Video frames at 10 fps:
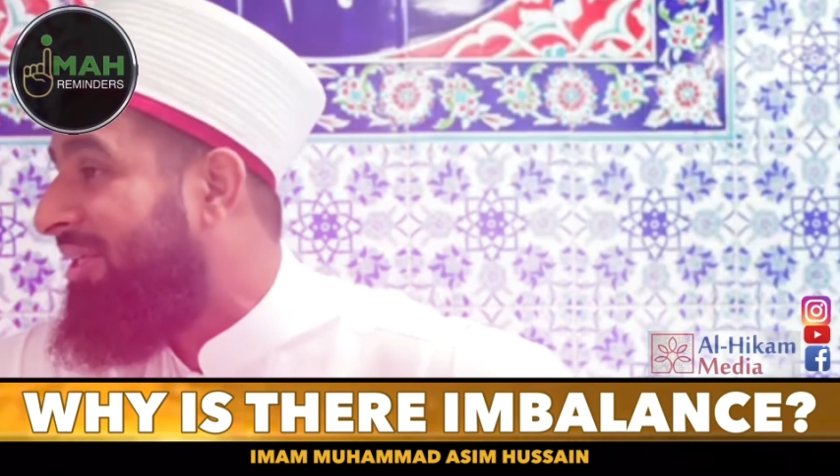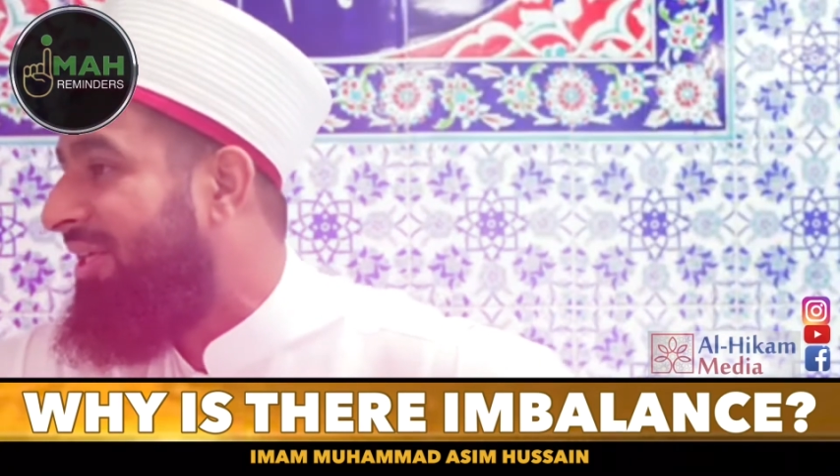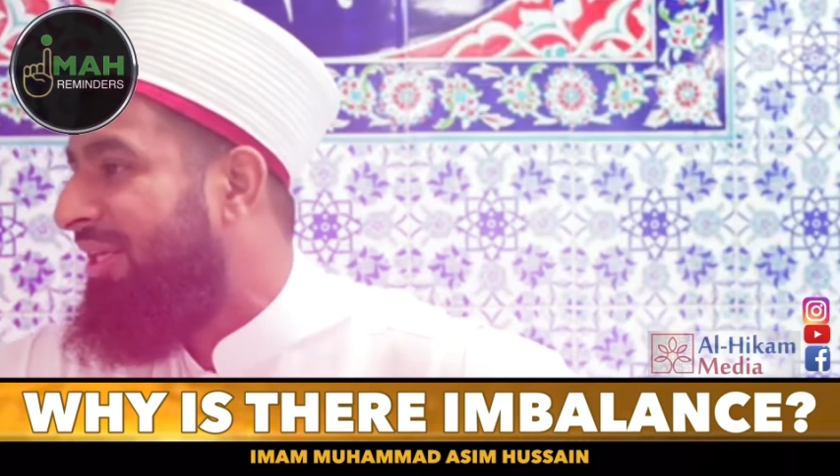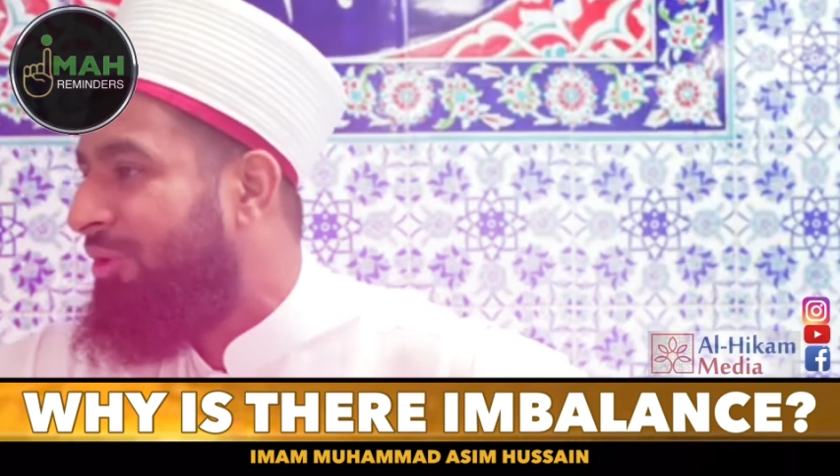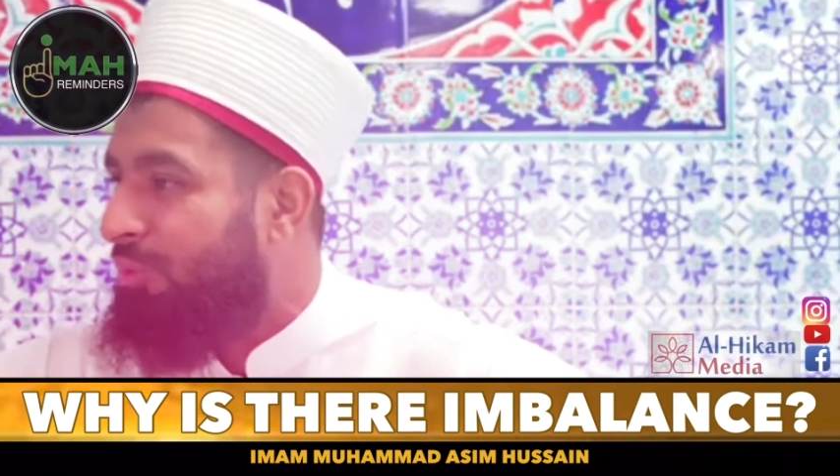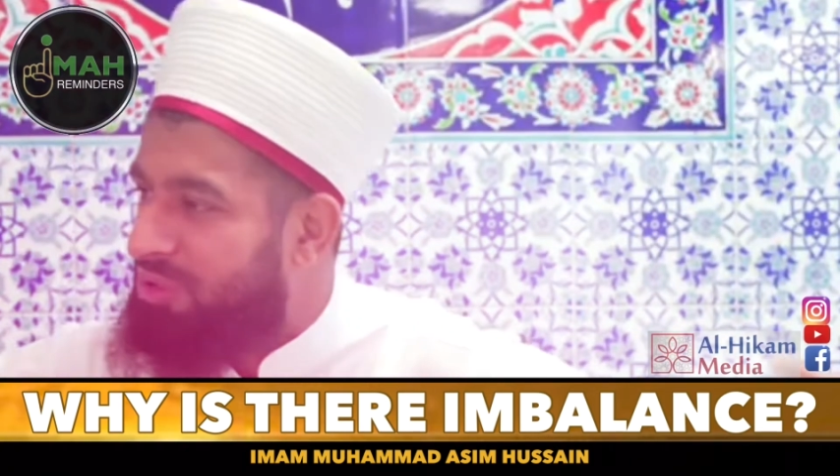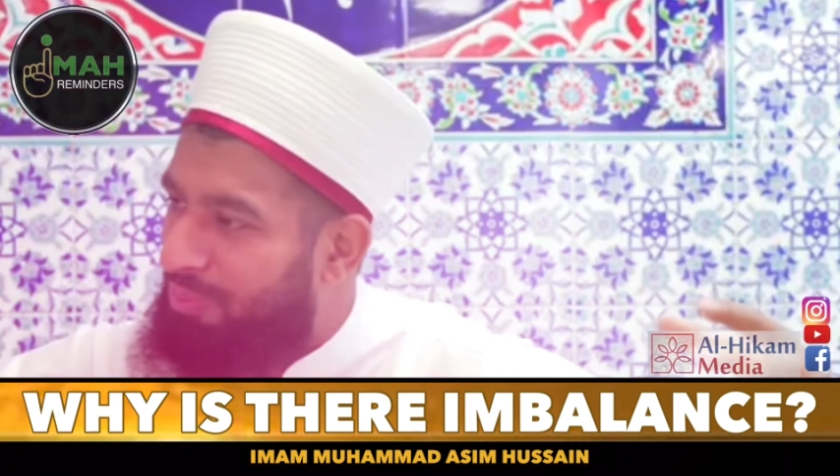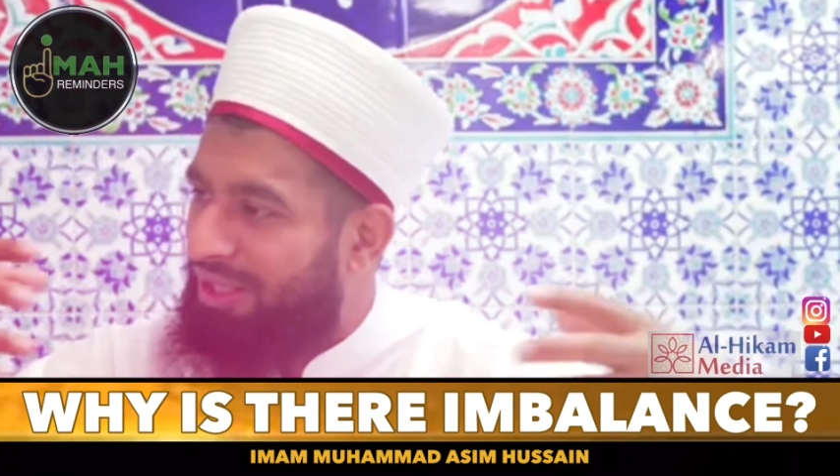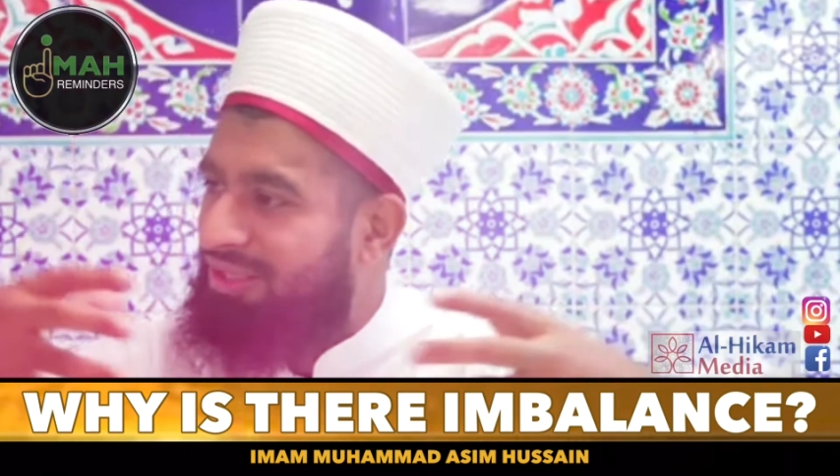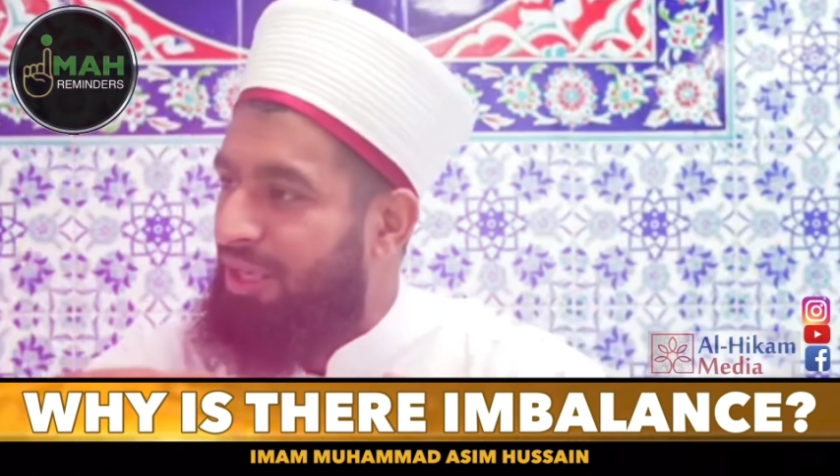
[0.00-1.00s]
key. It comes
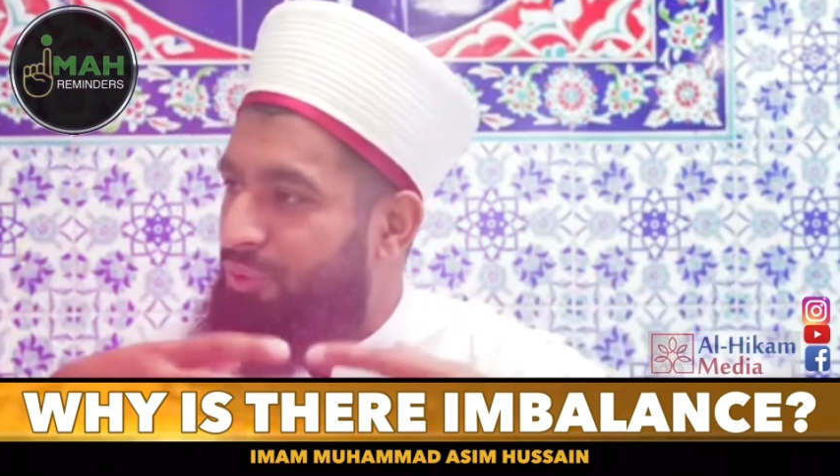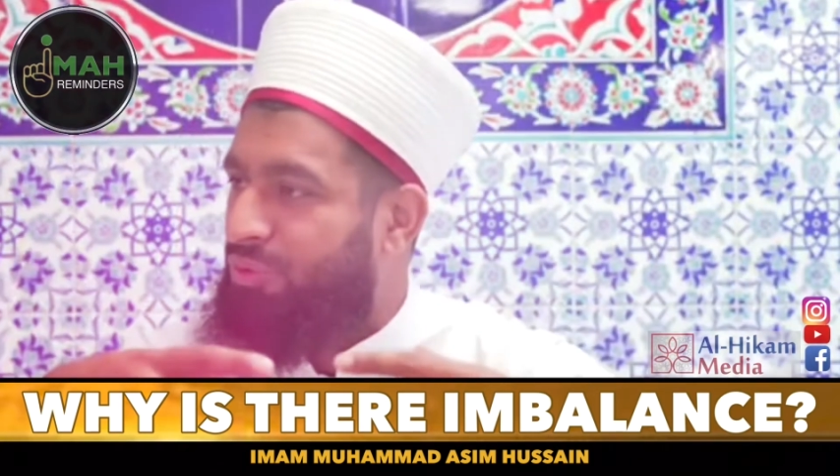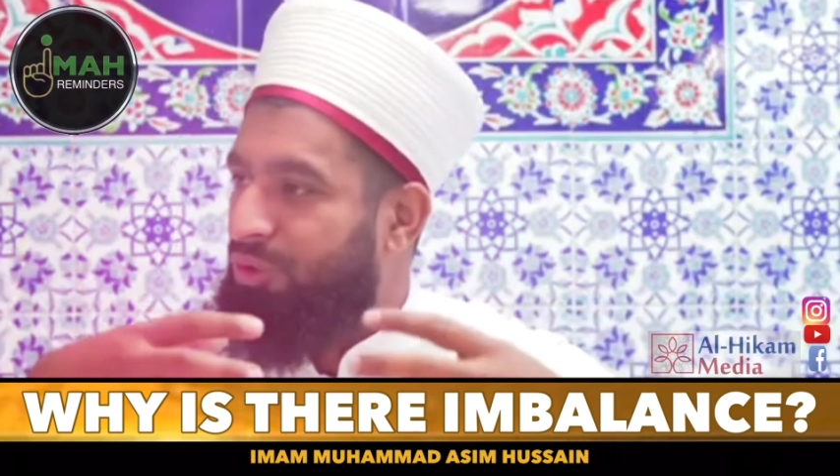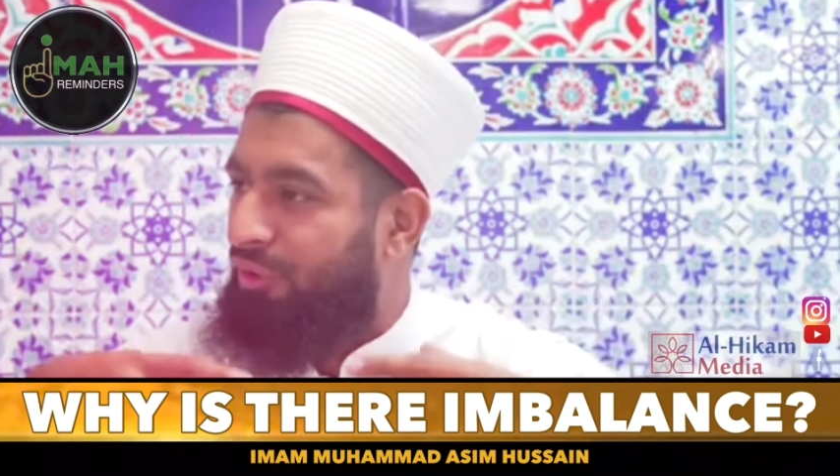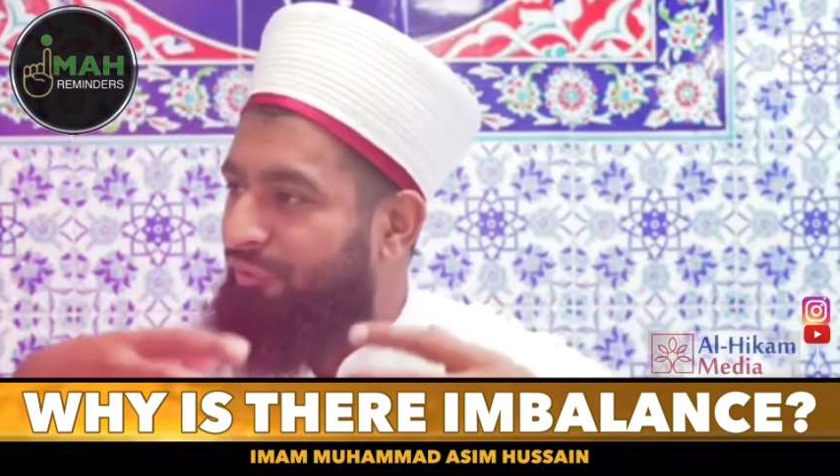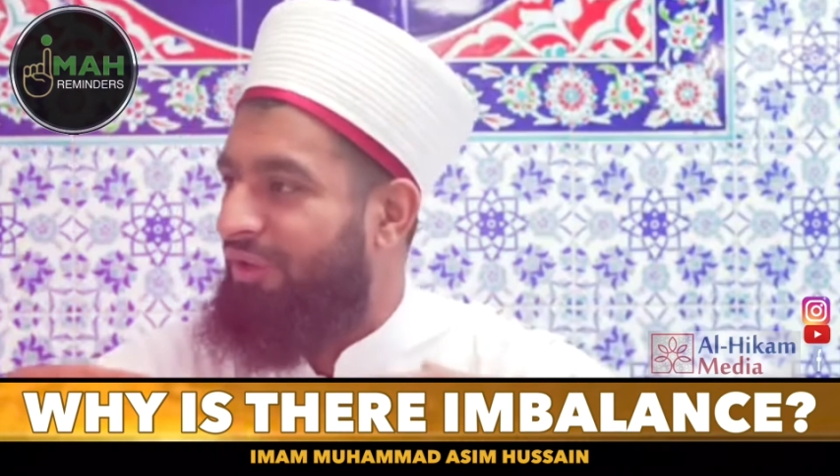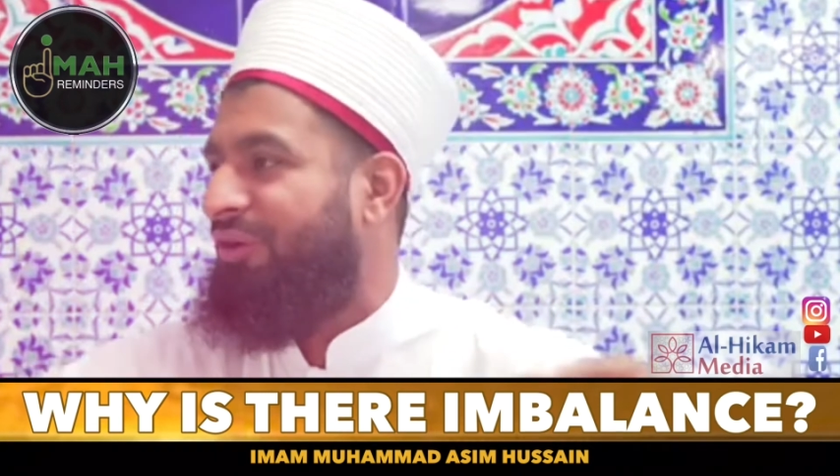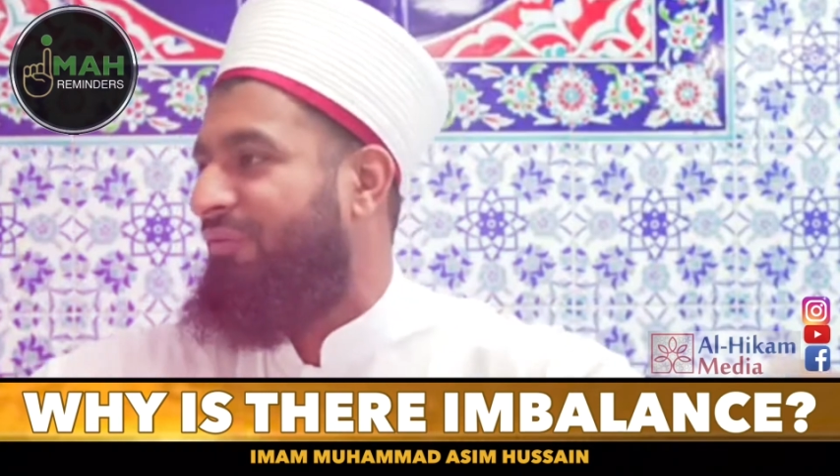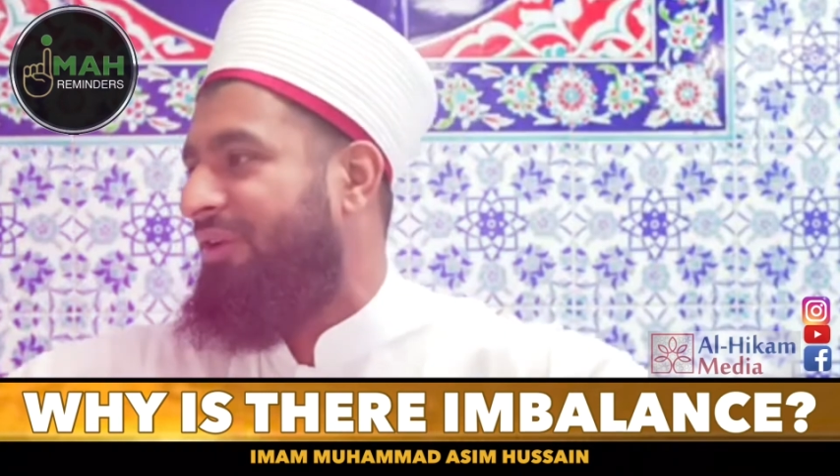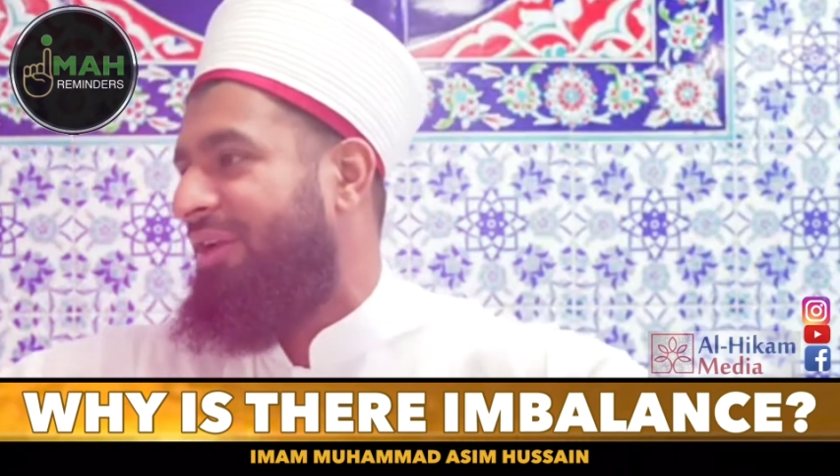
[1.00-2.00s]
back down to your
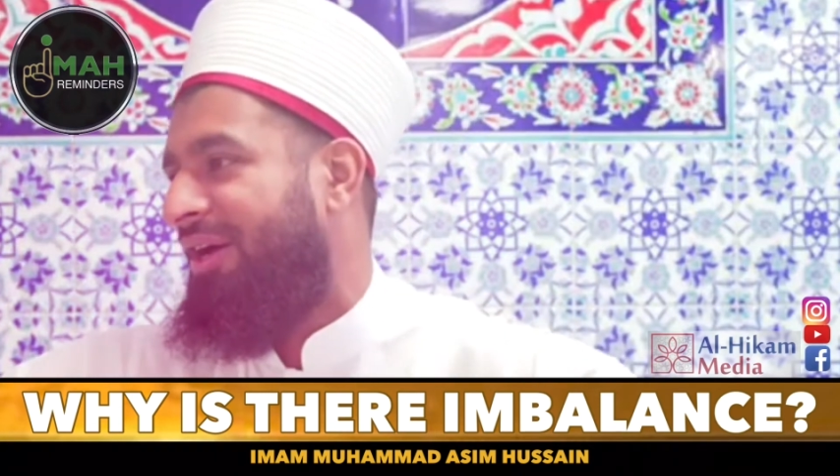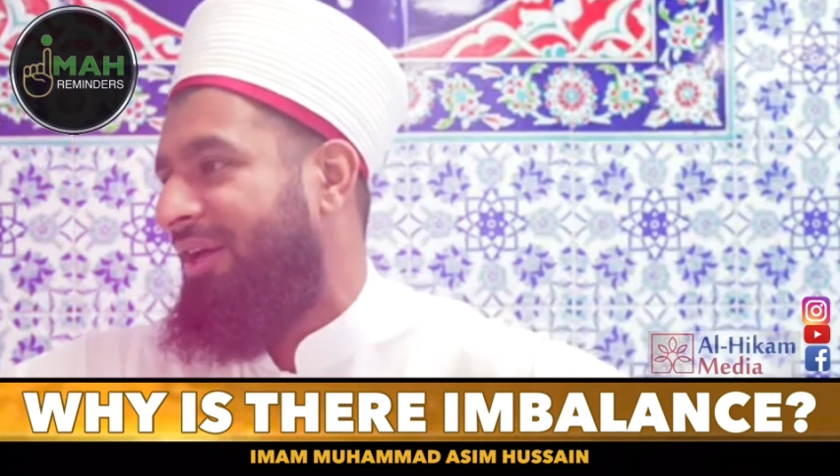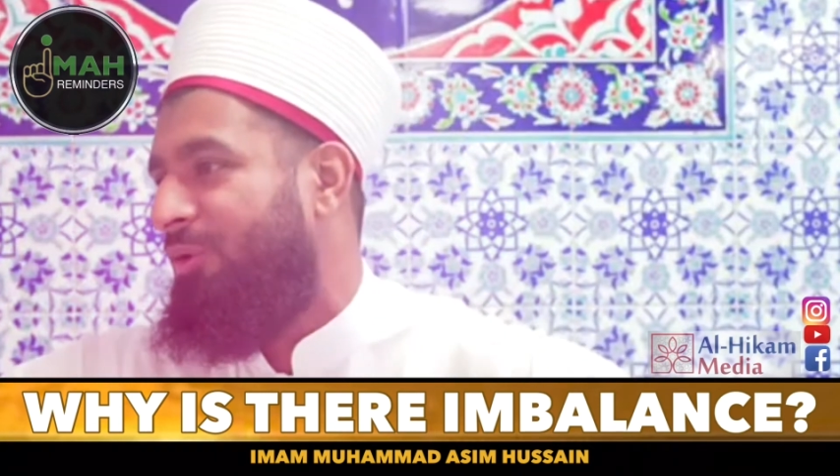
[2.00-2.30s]
fear of Allah.